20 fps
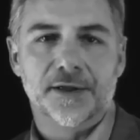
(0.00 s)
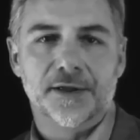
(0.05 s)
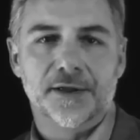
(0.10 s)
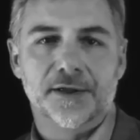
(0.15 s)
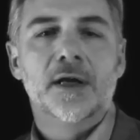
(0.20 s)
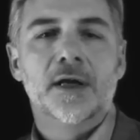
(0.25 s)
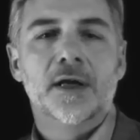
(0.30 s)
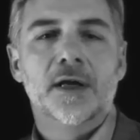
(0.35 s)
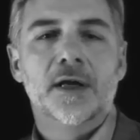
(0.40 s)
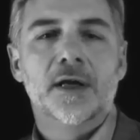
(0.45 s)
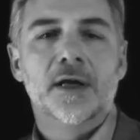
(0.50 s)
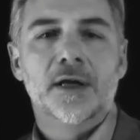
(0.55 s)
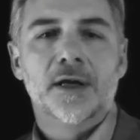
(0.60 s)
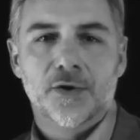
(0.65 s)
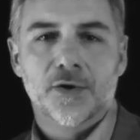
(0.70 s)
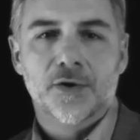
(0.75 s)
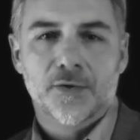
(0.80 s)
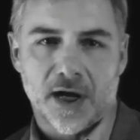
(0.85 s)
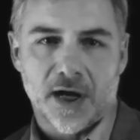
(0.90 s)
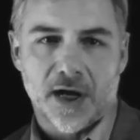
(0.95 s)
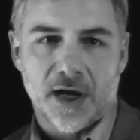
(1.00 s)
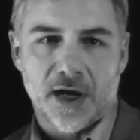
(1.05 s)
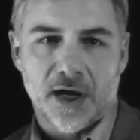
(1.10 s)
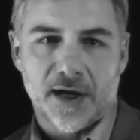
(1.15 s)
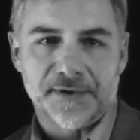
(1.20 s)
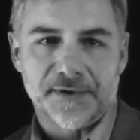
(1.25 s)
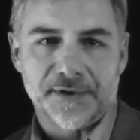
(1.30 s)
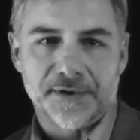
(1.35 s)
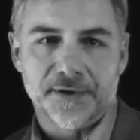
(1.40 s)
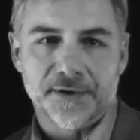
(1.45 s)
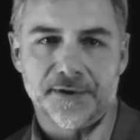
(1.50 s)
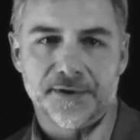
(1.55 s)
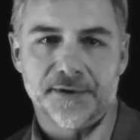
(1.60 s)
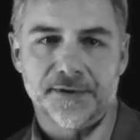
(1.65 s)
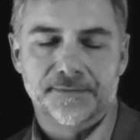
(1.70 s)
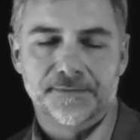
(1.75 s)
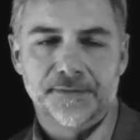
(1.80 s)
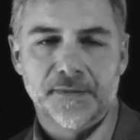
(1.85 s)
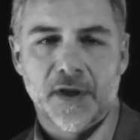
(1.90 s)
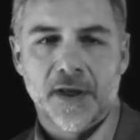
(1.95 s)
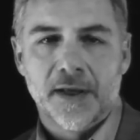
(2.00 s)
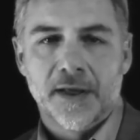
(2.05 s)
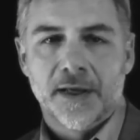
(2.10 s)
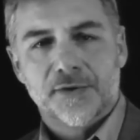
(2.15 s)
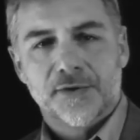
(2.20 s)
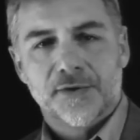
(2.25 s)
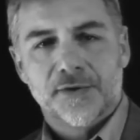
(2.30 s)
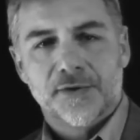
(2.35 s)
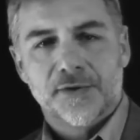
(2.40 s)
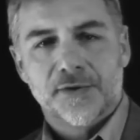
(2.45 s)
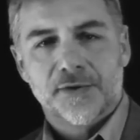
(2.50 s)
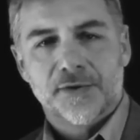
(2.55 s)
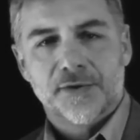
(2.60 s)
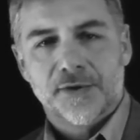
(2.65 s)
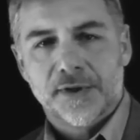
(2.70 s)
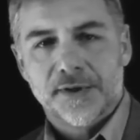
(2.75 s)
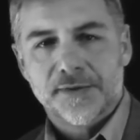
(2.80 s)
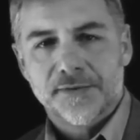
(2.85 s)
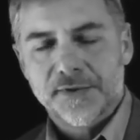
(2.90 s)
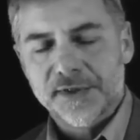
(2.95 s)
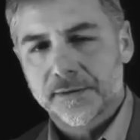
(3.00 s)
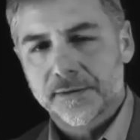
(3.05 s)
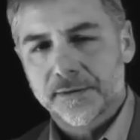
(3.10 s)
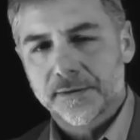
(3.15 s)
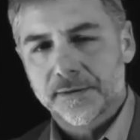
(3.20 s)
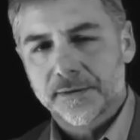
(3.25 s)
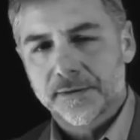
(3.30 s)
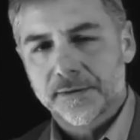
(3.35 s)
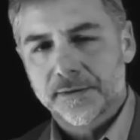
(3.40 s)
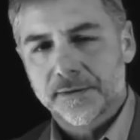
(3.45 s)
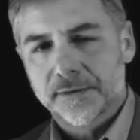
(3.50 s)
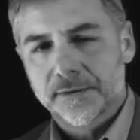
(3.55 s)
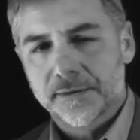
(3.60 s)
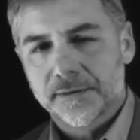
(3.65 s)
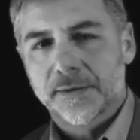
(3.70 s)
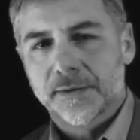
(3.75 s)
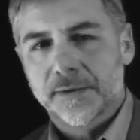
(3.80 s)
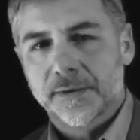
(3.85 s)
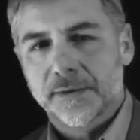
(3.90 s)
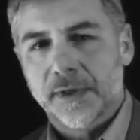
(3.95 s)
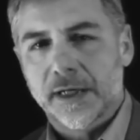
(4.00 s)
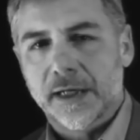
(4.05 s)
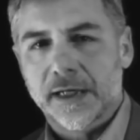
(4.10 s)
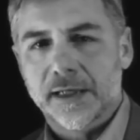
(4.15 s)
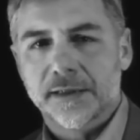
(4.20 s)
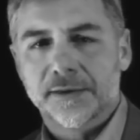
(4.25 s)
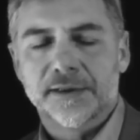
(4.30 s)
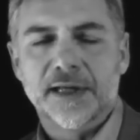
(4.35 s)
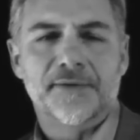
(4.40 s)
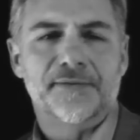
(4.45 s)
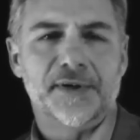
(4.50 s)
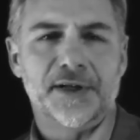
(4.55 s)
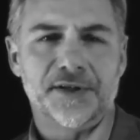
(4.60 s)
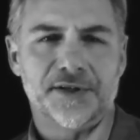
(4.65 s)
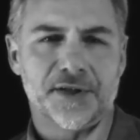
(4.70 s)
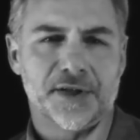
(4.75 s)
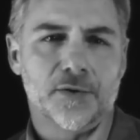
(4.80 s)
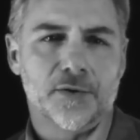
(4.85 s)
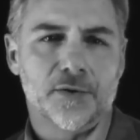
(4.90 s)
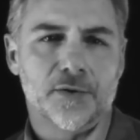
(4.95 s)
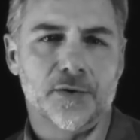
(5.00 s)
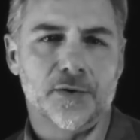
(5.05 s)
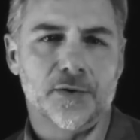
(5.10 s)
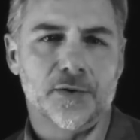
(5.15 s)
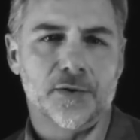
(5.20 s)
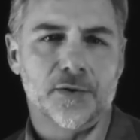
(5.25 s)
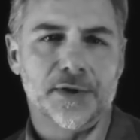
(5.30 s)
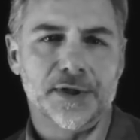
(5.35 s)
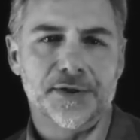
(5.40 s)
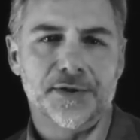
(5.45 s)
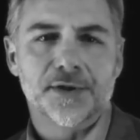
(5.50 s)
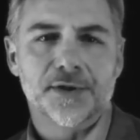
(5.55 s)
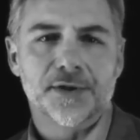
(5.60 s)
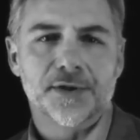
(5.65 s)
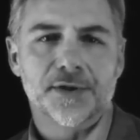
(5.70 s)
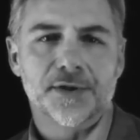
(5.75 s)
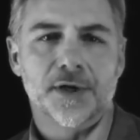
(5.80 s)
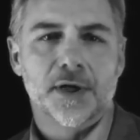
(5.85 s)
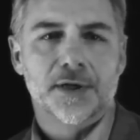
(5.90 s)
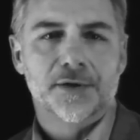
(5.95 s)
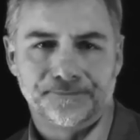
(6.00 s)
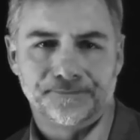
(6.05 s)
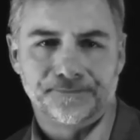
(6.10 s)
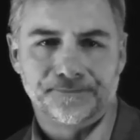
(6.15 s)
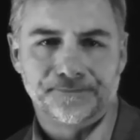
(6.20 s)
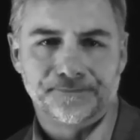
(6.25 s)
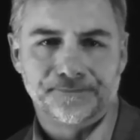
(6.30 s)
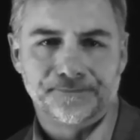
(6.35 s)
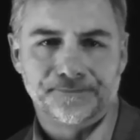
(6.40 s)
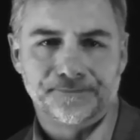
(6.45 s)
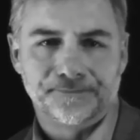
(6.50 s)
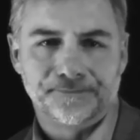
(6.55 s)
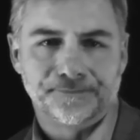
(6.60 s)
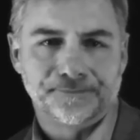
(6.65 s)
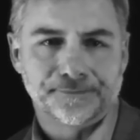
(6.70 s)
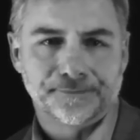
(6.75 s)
killed U.S. officers. Now, the second definition that I want to go into is treason.